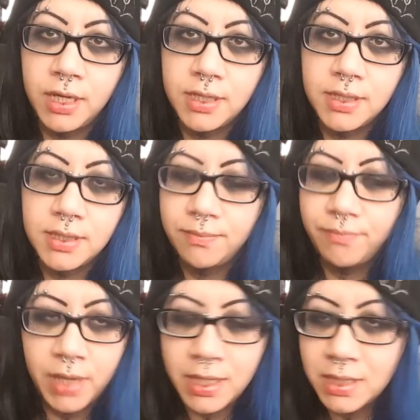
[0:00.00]
It is
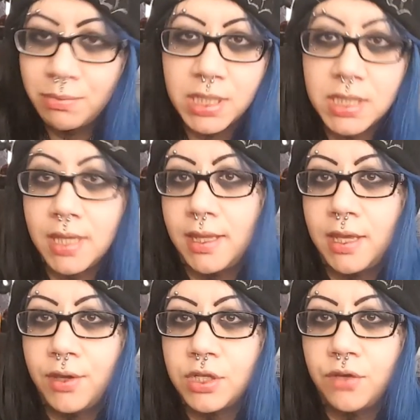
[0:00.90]
it is the best thing that
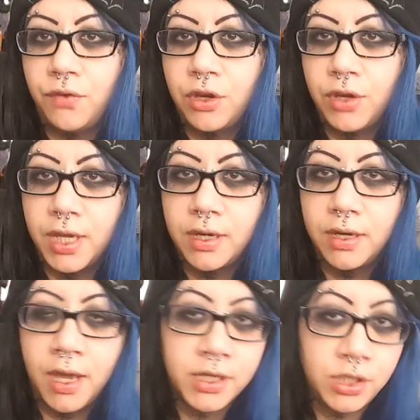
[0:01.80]
you can do for your kid.
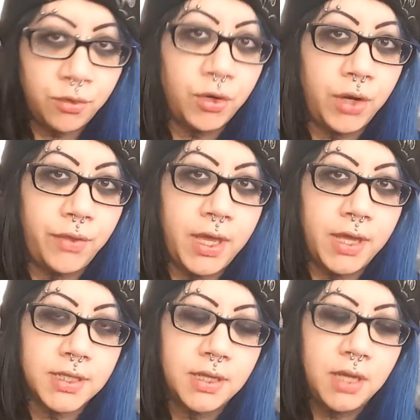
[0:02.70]
I do agree with
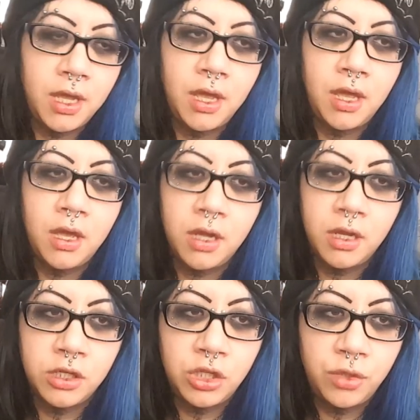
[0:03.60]
that.
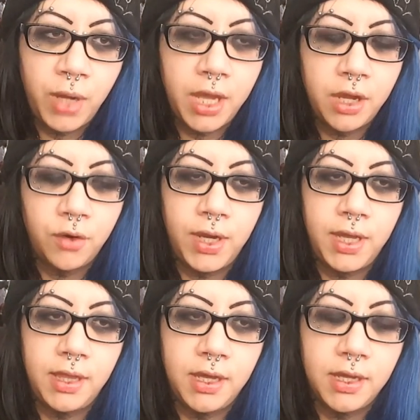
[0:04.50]
Do I
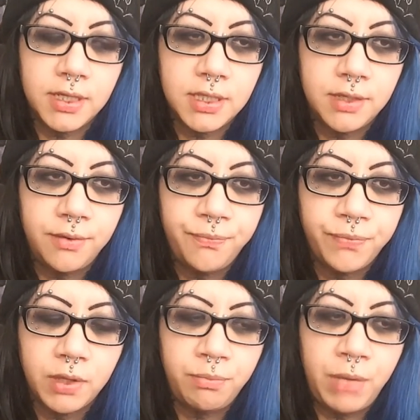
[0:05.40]
agree that
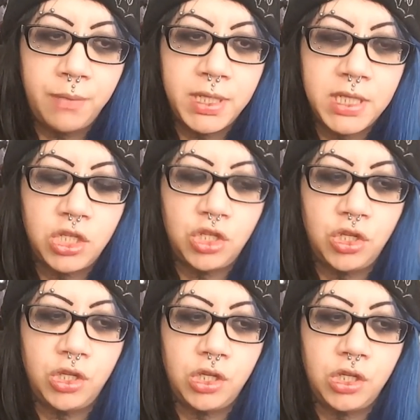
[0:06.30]
babies
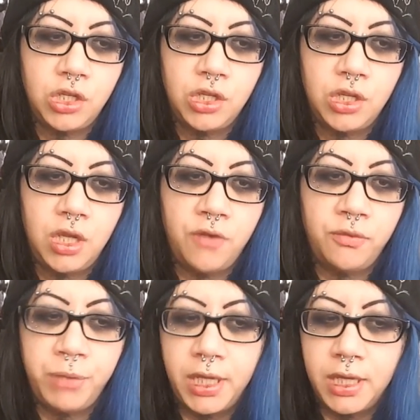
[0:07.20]
should have
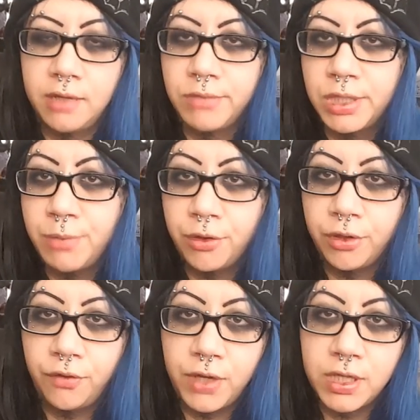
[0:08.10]
a blanket
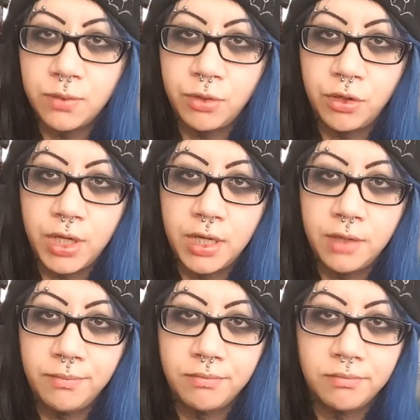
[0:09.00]
smothering their face when they're
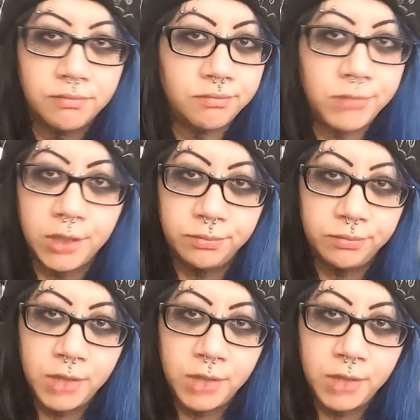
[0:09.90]
eating? No.